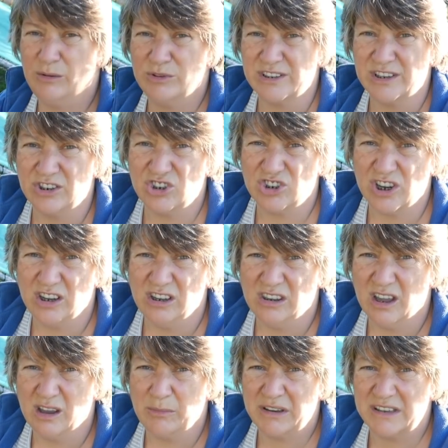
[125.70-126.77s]
wasn't going to show you
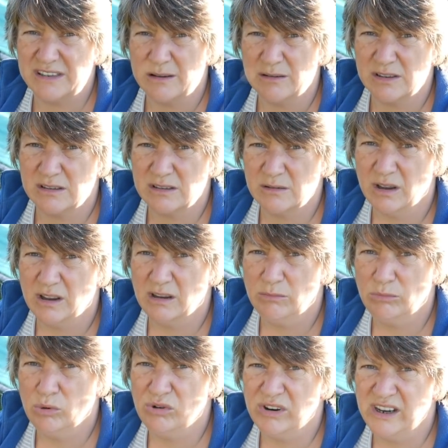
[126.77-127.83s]
that because that was uh,
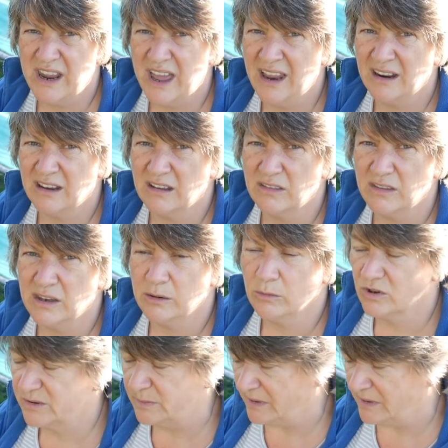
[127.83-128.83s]
more inelegant than it was